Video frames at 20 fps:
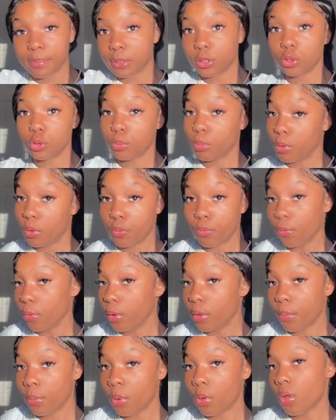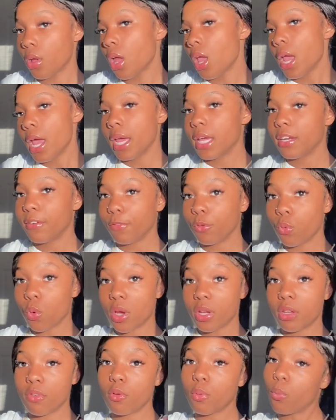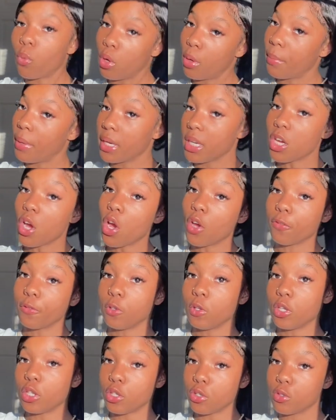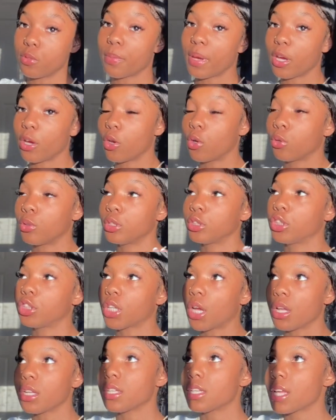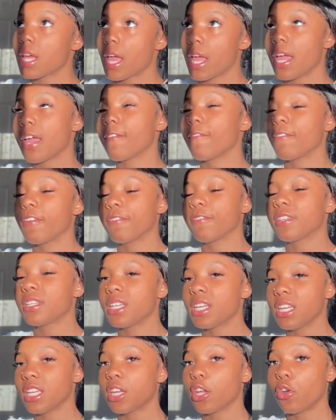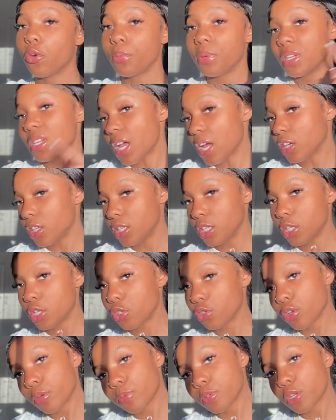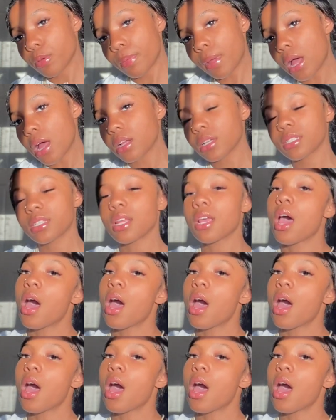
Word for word: is super affordable and if you want even more money off you can use my code Shantae15 it'll be down in the description box